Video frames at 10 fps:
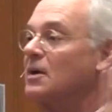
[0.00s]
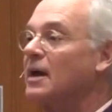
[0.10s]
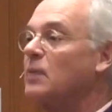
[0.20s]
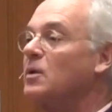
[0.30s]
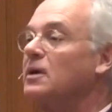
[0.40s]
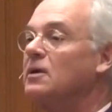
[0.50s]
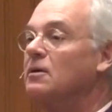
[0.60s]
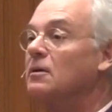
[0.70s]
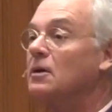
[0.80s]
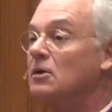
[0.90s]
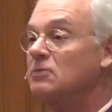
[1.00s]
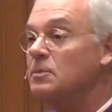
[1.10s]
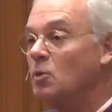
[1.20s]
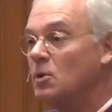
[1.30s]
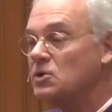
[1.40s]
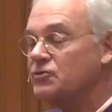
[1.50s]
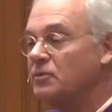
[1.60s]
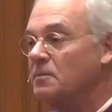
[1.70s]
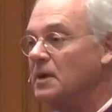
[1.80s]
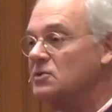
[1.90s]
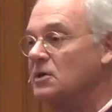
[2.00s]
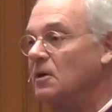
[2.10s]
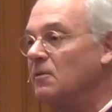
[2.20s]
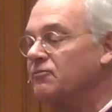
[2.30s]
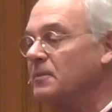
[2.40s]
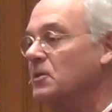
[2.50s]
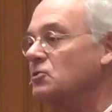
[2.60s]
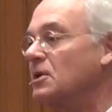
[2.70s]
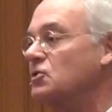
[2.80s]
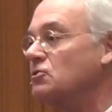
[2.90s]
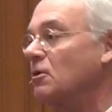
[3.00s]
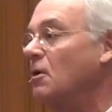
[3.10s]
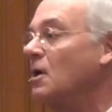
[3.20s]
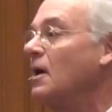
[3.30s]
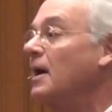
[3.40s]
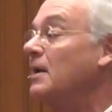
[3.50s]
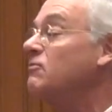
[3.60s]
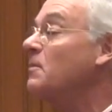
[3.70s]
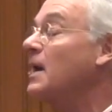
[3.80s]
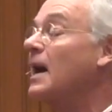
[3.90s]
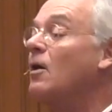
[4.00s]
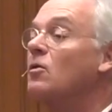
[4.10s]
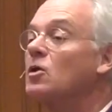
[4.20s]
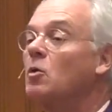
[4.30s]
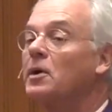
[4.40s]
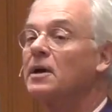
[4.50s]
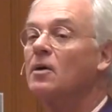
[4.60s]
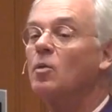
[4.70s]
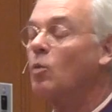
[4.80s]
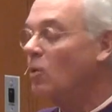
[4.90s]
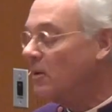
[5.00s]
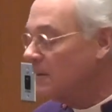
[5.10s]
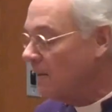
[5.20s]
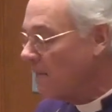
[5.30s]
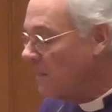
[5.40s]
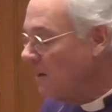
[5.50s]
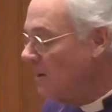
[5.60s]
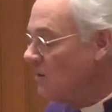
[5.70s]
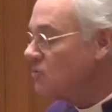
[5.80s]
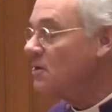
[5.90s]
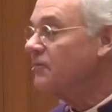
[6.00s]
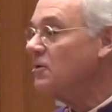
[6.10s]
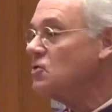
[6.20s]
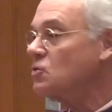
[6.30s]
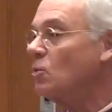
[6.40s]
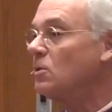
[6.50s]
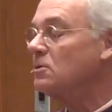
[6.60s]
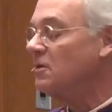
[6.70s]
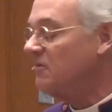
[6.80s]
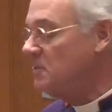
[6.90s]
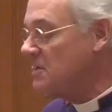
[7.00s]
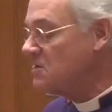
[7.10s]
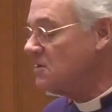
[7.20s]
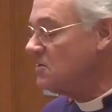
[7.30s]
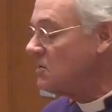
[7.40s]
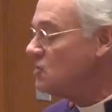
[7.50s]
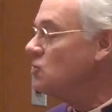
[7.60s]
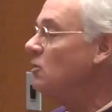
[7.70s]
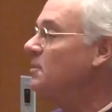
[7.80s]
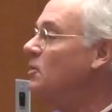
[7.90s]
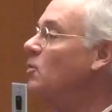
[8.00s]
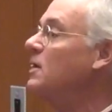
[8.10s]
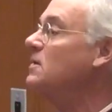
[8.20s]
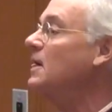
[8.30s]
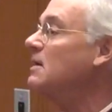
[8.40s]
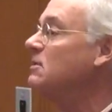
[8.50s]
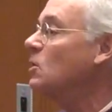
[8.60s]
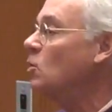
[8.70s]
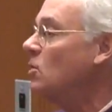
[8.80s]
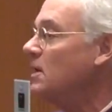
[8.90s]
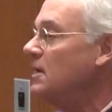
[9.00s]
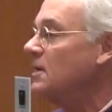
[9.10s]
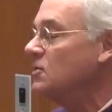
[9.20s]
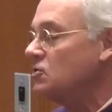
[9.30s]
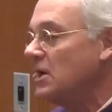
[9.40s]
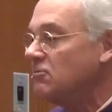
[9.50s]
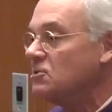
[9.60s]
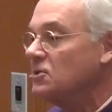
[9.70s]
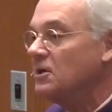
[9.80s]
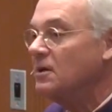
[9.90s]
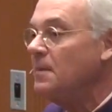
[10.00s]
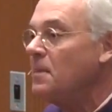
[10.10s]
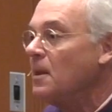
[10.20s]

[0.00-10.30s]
and we hear reports from myself, from the treasurer, and from the outgoing warden. So the first order of business is to appoint a recording secretary,